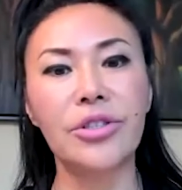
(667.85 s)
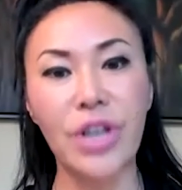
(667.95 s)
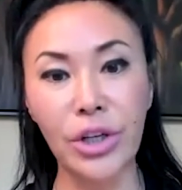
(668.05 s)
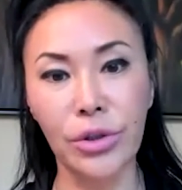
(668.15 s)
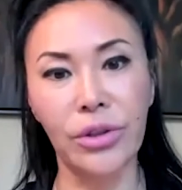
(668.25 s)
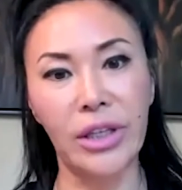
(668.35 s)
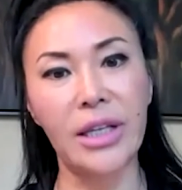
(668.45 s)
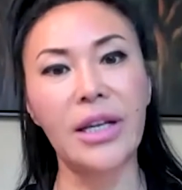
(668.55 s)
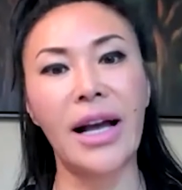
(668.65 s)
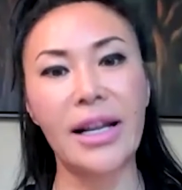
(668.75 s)

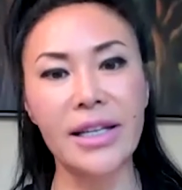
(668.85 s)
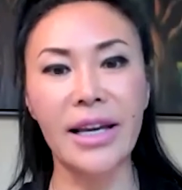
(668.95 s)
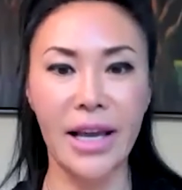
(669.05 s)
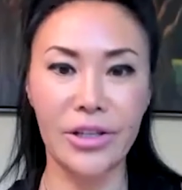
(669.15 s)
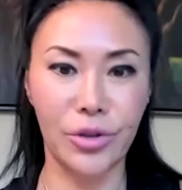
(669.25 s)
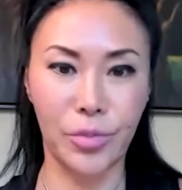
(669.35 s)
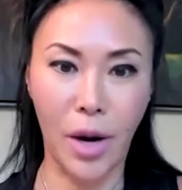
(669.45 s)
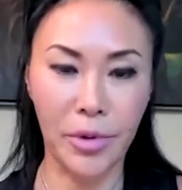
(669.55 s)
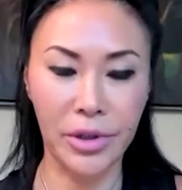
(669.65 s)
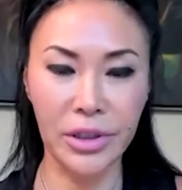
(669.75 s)
generally anti-cancer
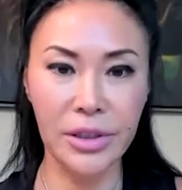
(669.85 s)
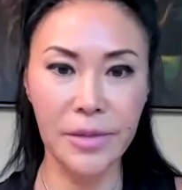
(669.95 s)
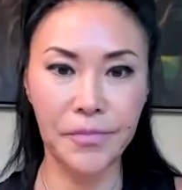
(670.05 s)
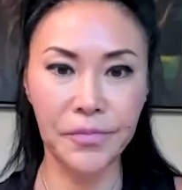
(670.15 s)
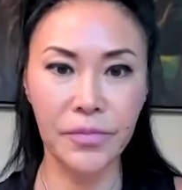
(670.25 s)
properties.